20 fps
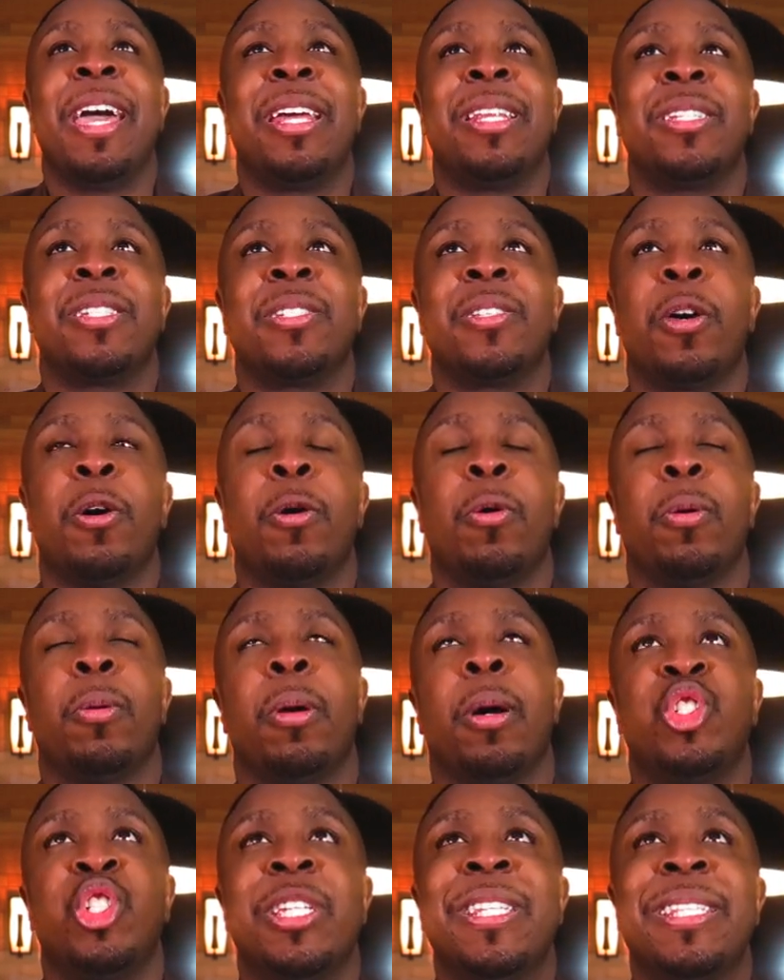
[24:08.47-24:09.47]
And
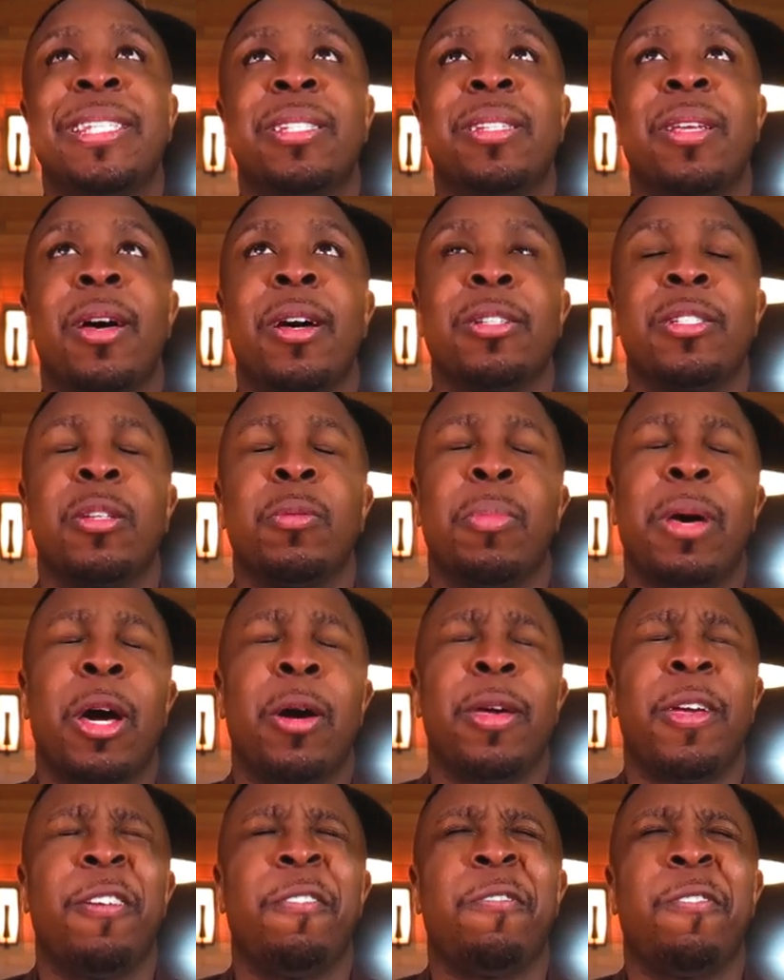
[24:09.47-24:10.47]
so Jesus talks
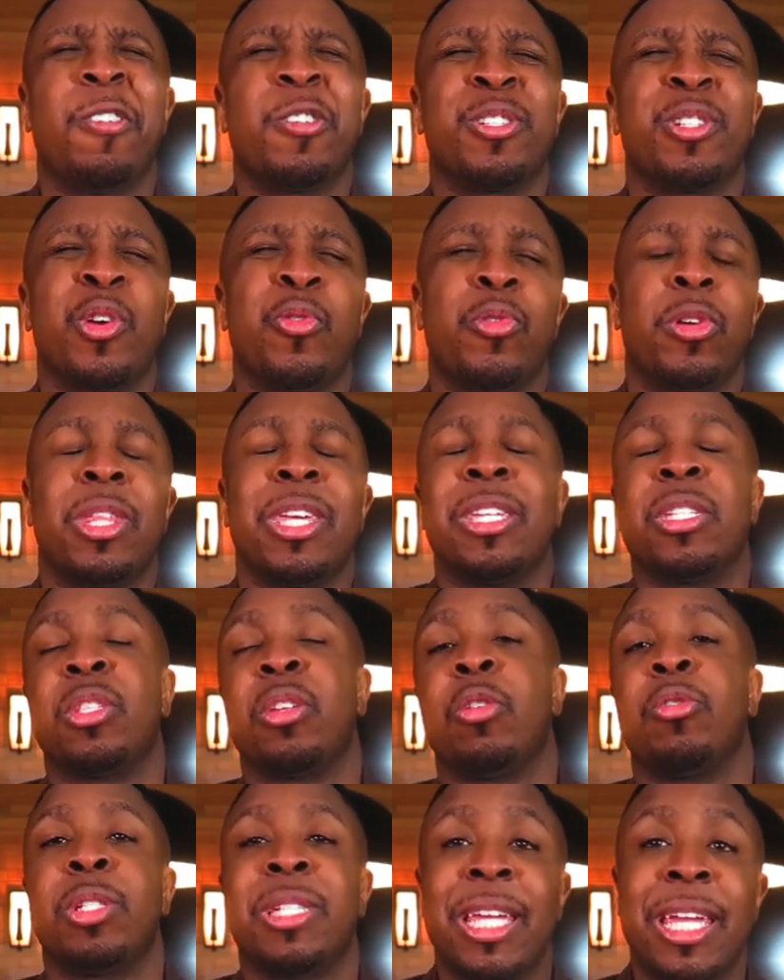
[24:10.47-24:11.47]
about in 1 Corinthians
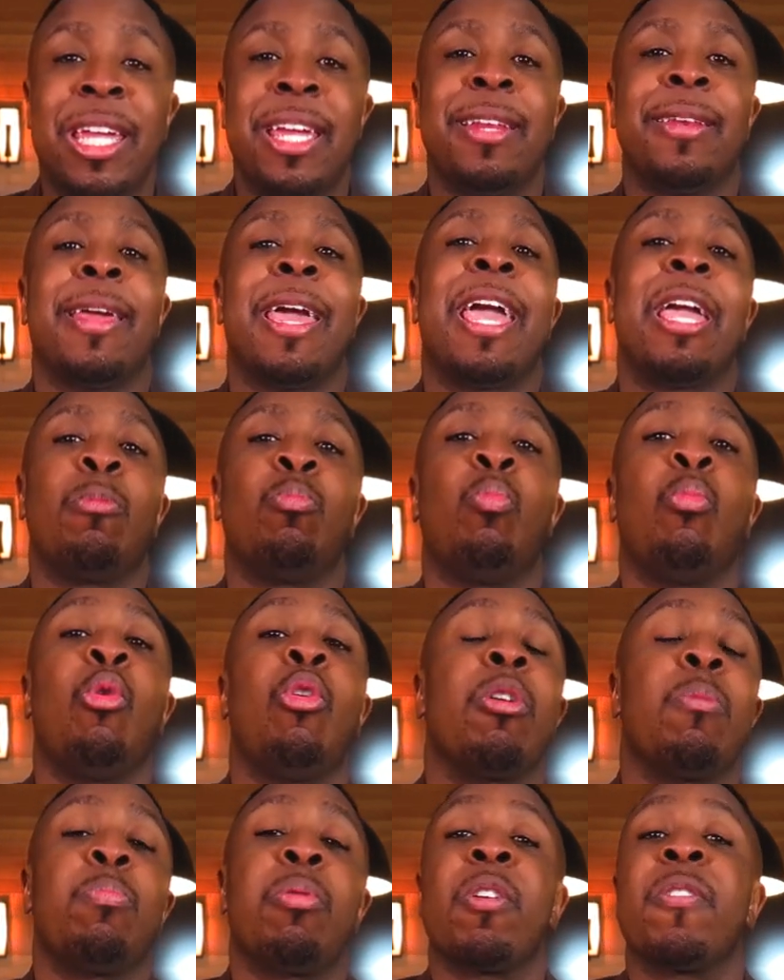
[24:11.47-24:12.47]
13, a
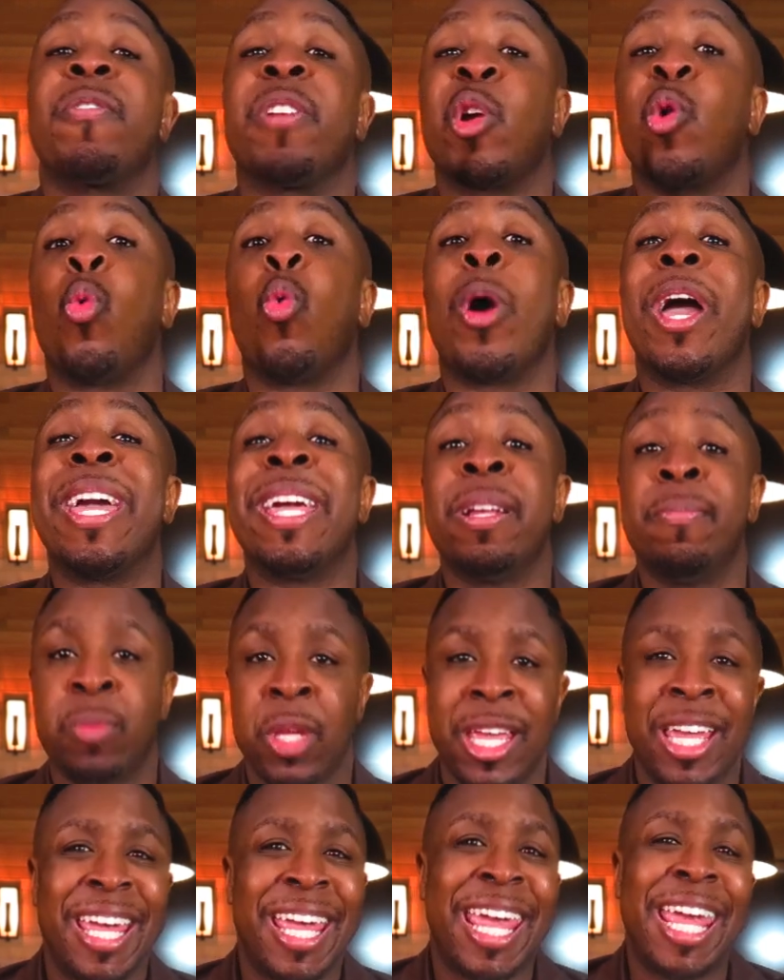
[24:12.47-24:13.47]
more perfect way,
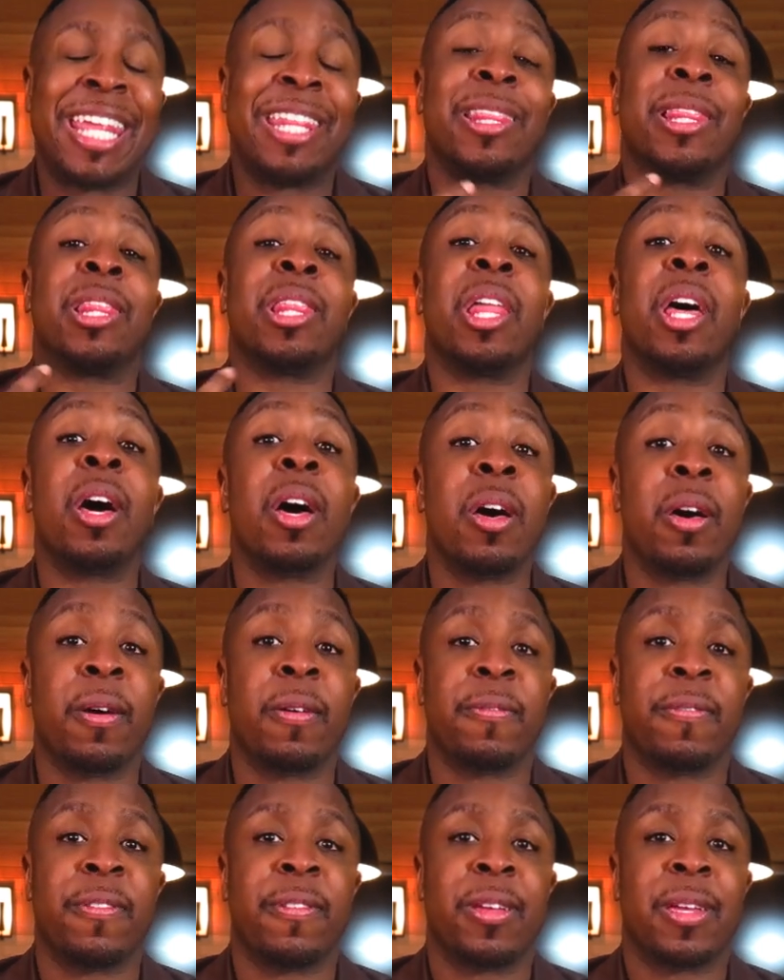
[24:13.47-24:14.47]
and
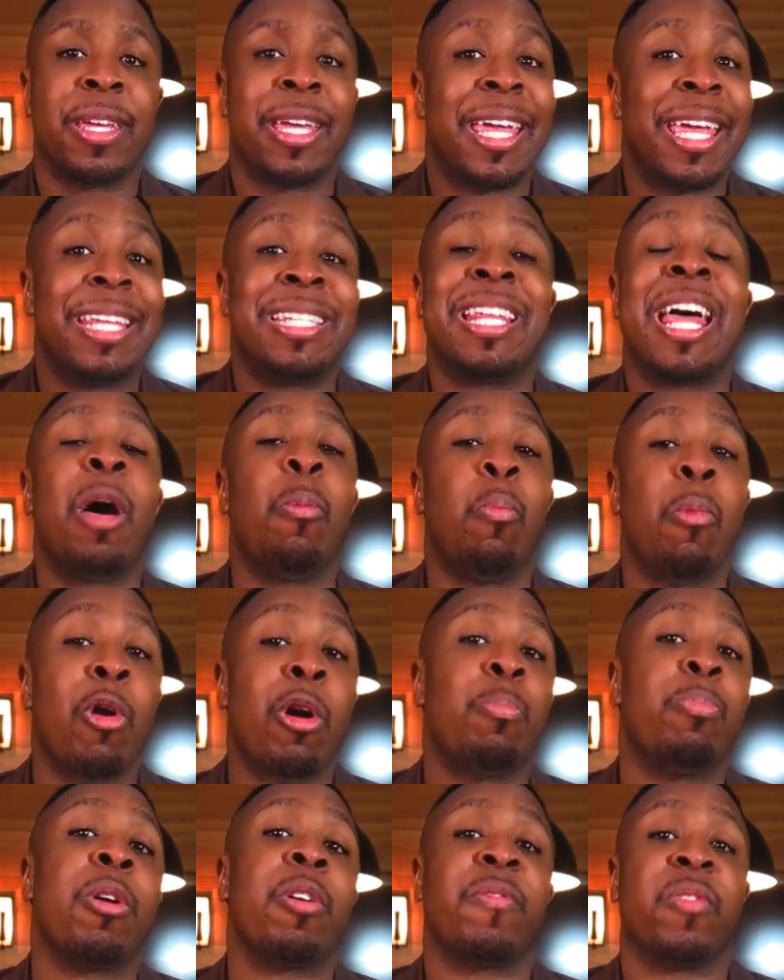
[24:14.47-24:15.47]
love is that
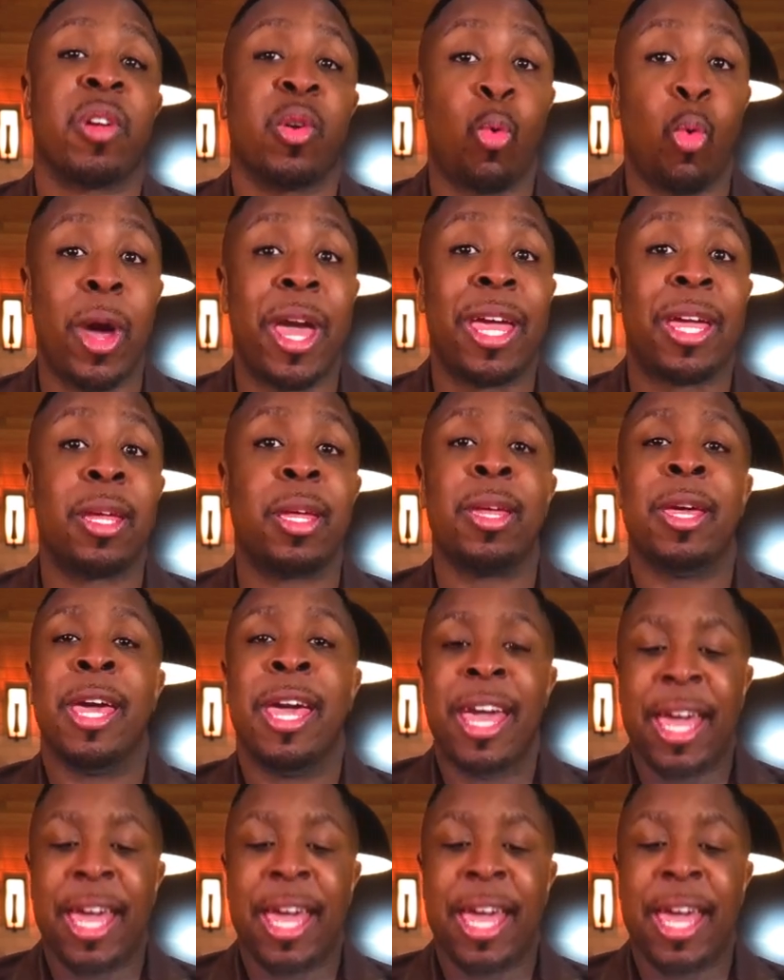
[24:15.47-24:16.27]
more perfect way.